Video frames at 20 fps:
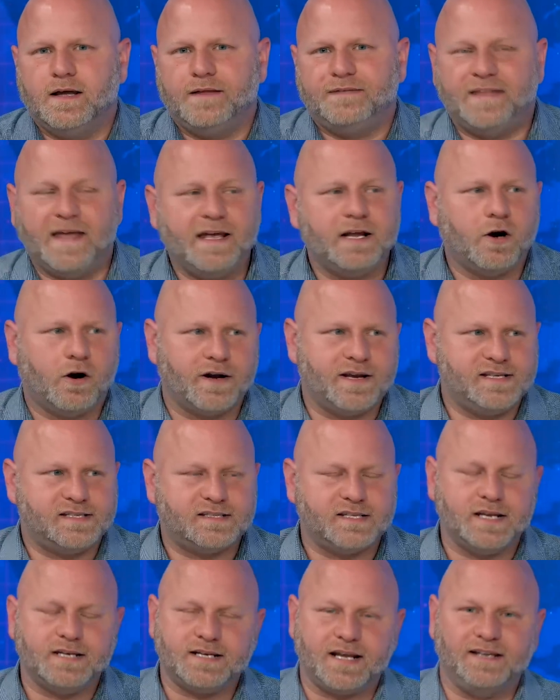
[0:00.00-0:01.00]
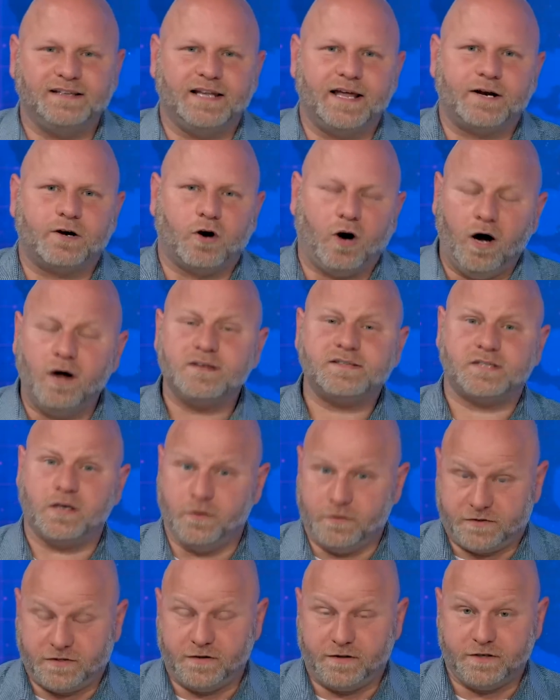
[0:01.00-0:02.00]
They had already sent a letter
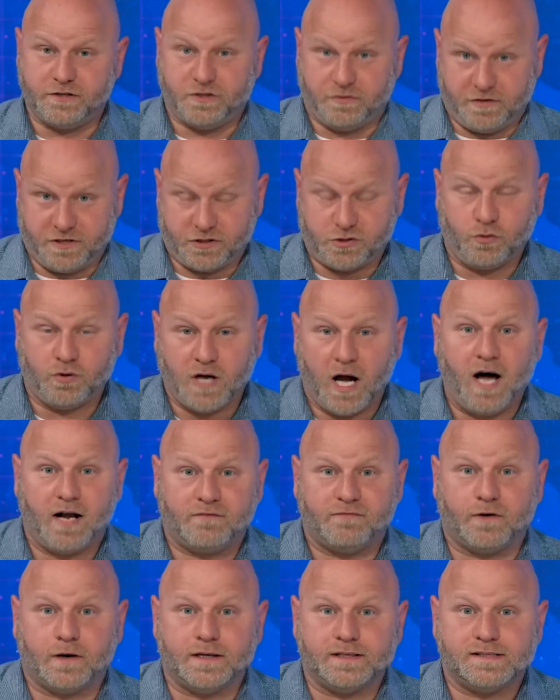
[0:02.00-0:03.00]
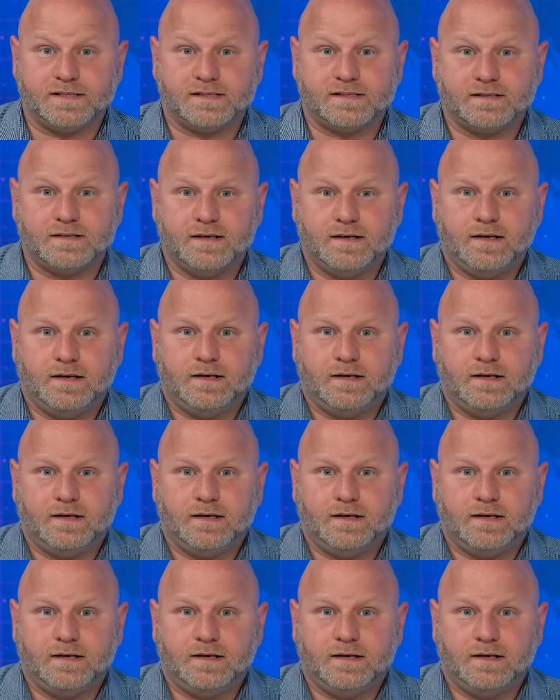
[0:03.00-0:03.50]
also to the Judicial Conference.